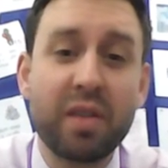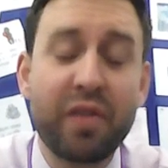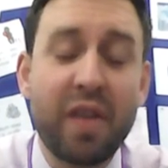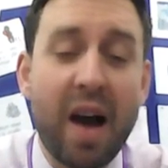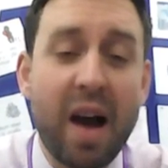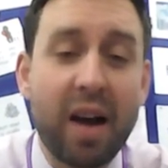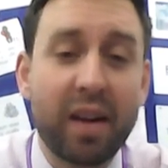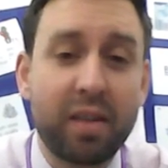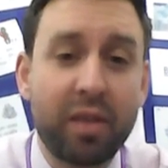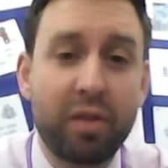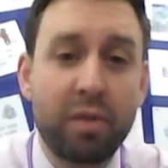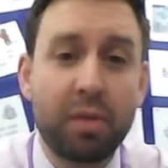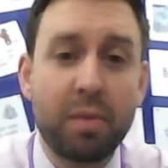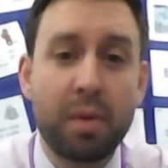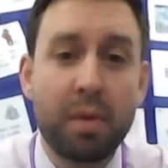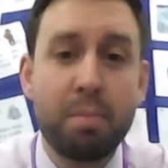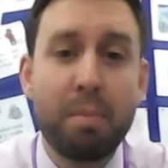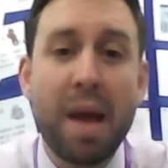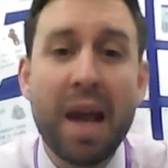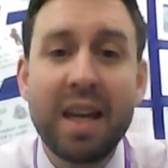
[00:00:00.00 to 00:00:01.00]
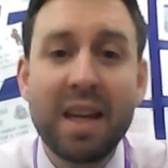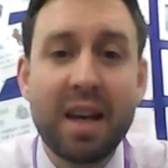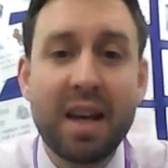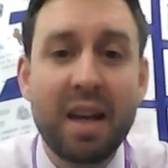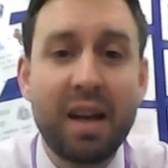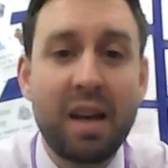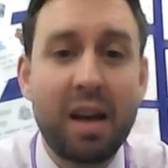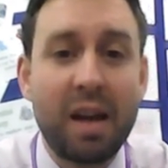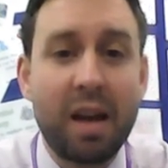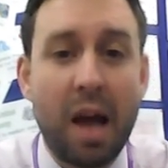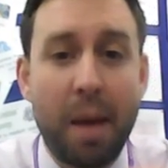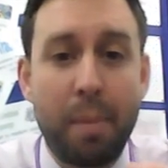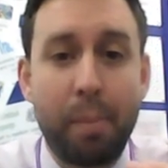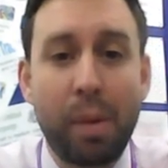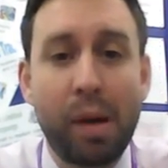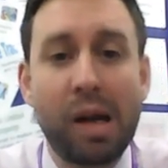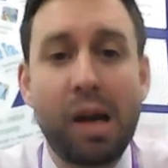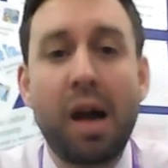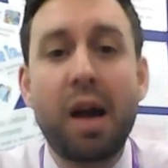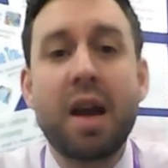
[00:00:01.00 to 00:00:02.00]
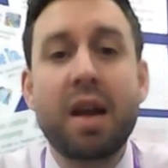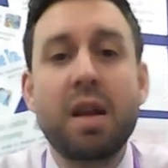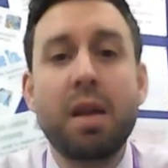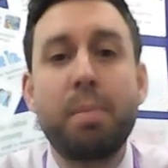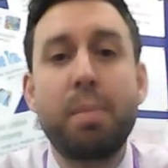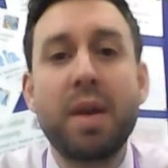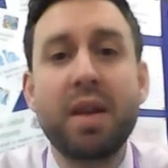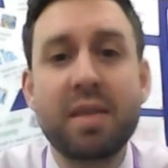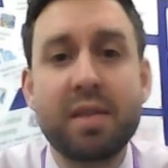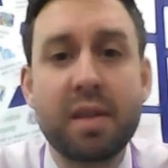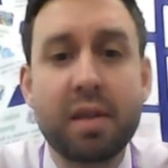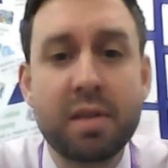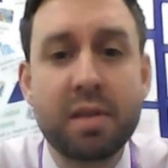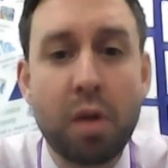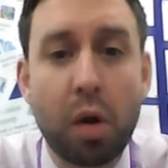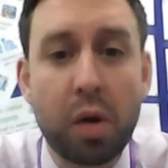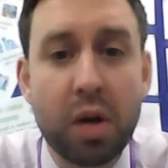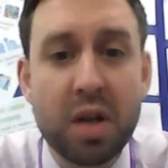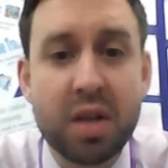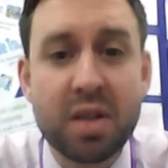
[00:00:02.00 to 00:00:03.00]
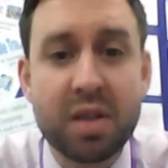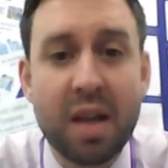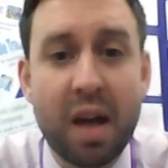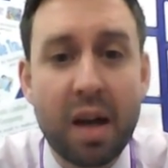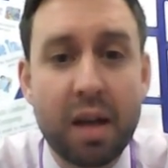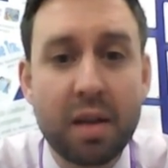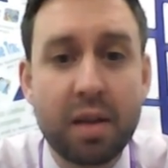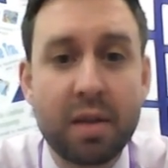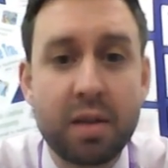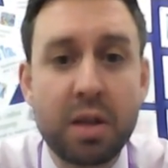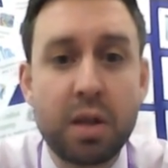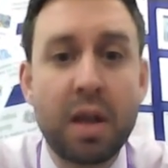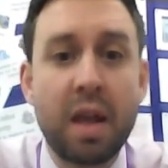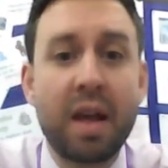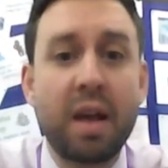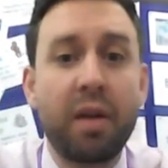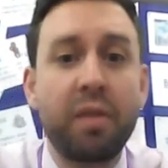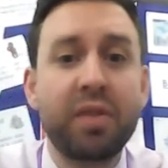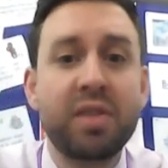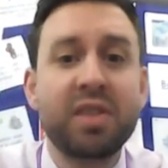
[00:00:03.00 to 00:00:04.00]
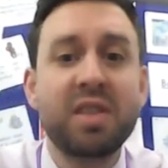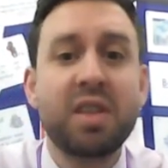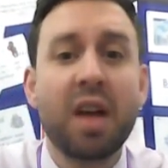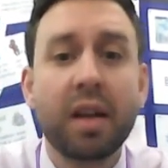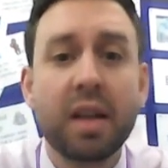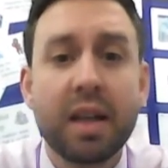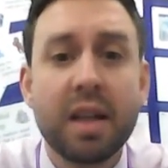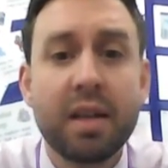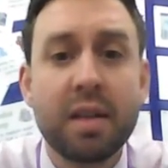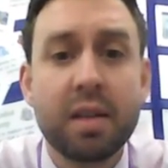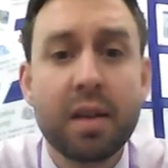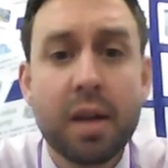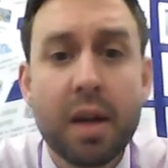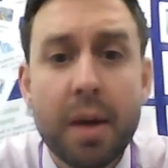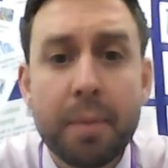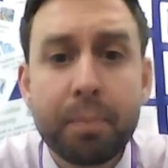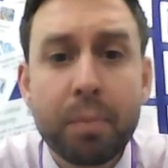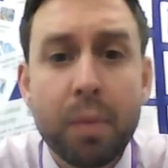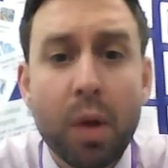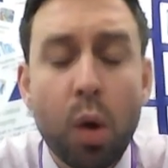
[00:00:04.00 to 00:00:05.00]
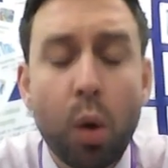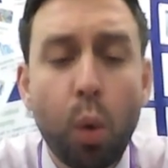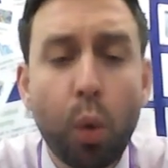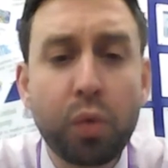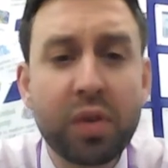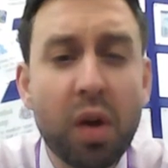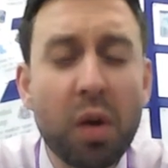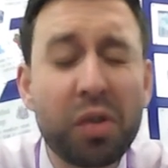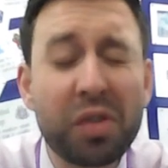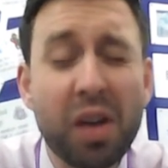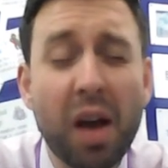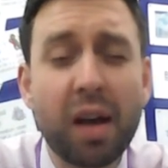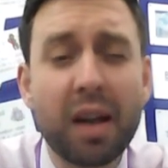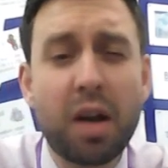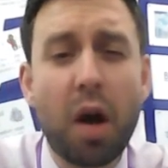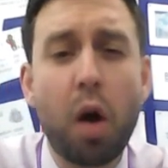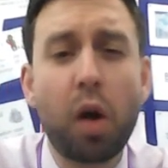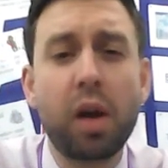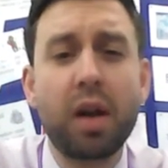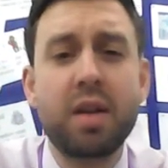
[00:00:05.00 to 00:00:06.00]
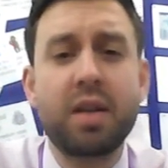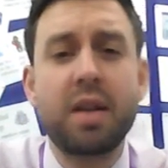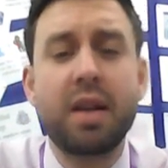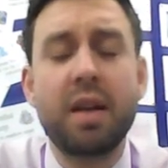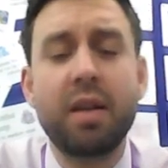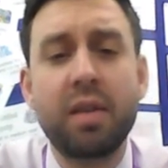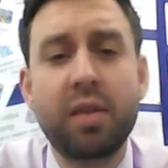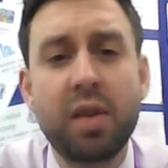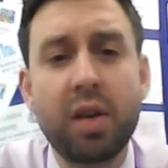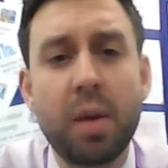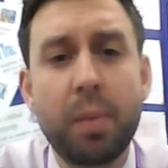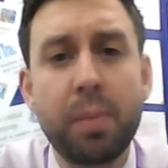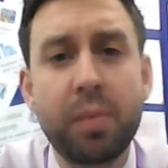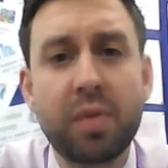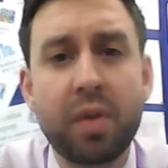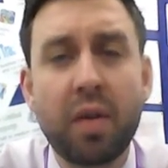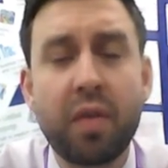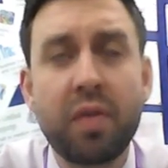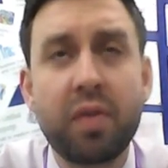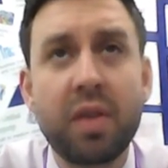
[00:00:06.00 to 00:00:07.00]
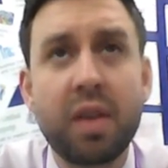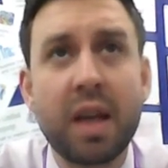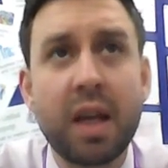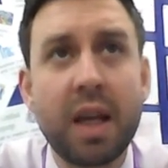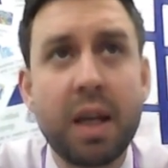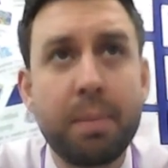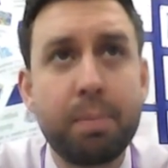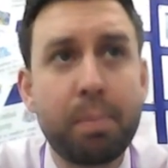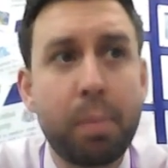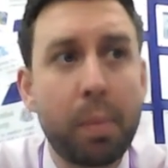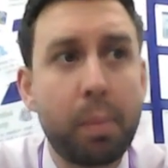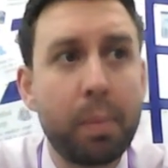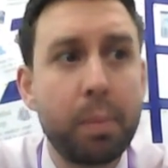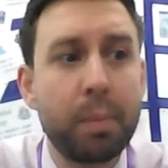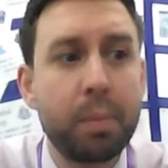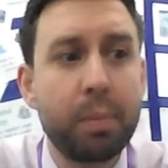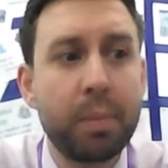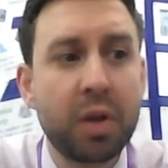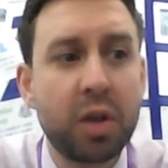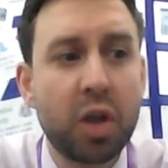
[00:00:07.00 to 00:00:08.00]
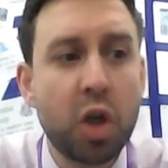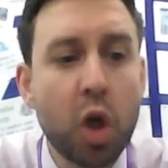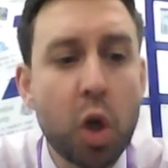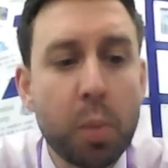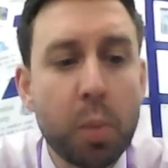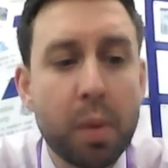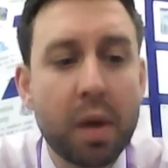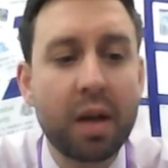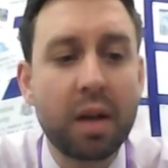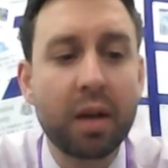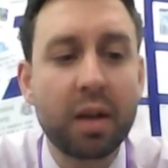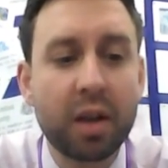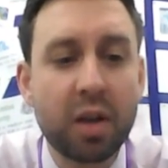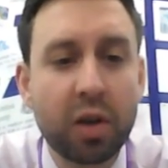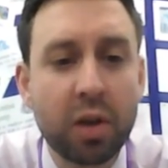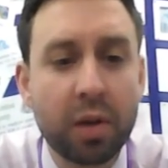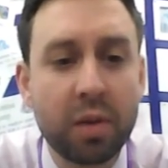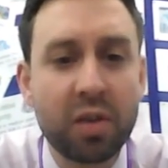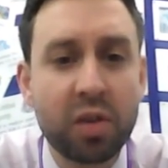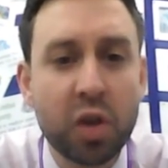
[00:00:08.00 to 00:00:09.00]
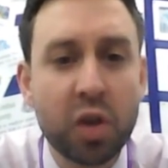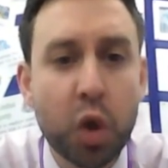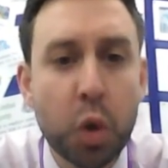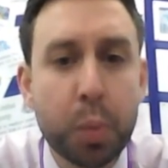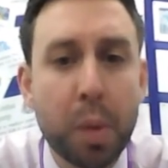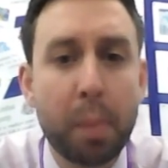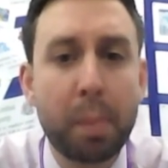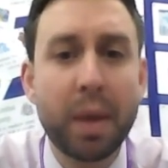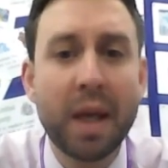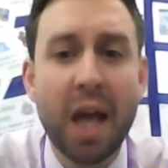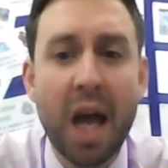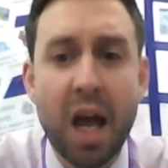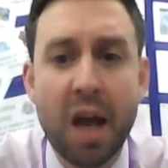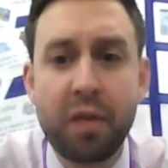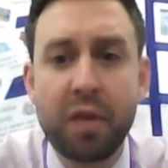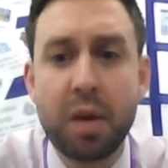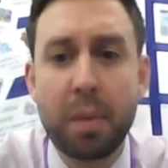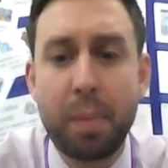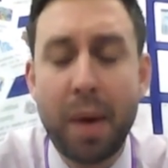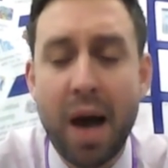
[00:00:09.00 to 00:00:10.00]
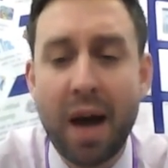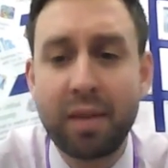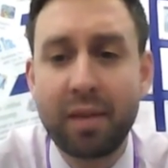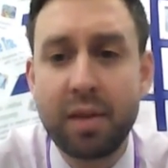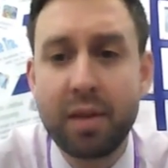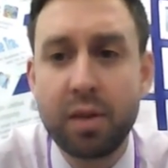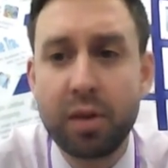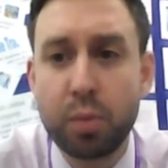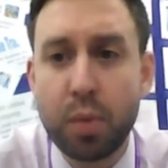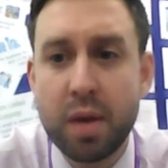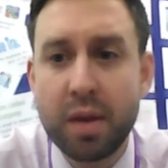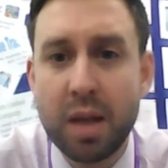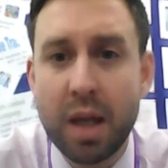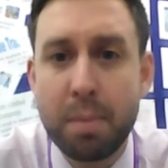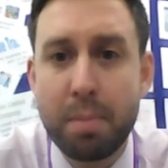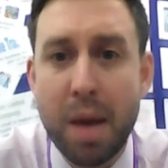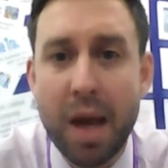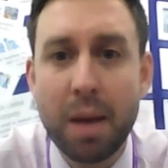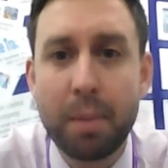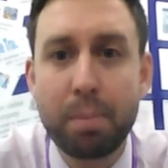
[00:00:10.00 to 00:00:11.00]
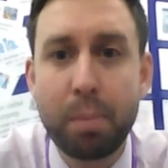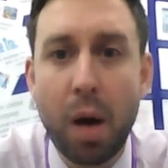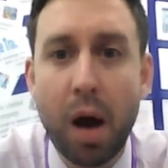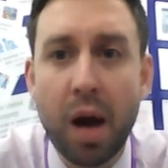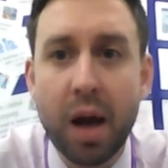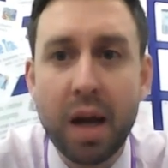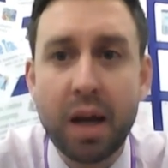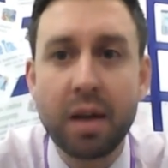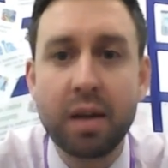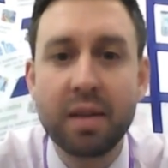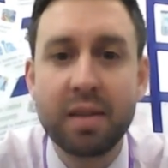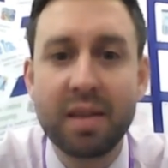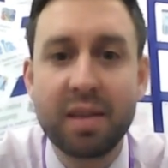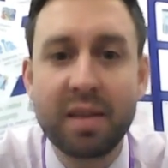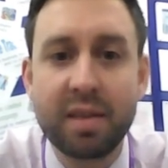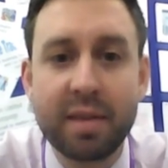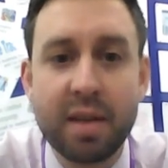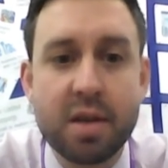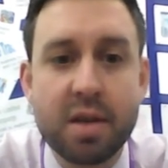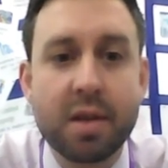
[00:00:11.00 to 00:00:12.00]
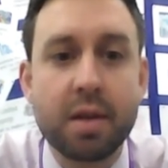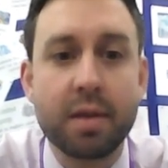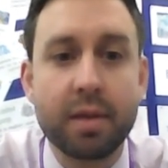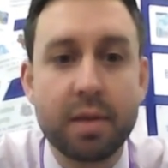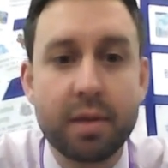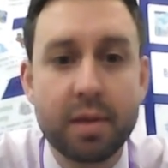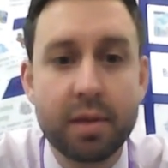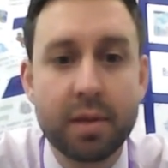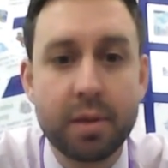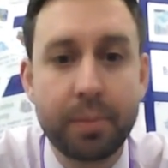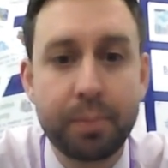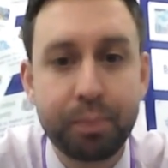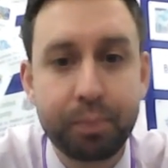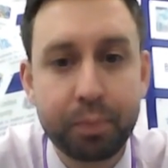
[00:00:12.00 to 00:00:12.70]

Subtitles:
the fact of applying the business knowledge that they have studied. Also psychology, in terms of the human and consumer behaviour patterns when they make buying decisions.